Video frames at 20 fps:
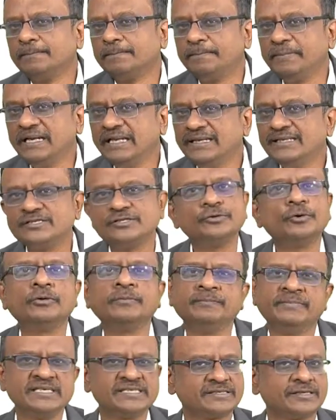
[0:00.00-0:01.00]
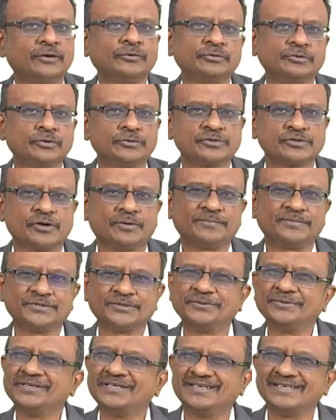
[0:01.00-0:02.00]
Please don't miss out those
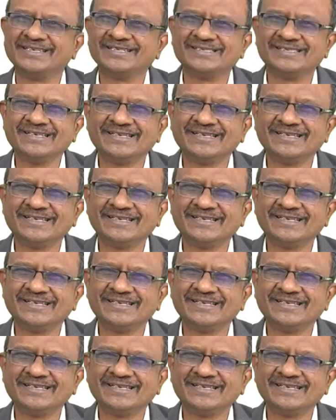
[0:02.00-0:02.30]
opportunities.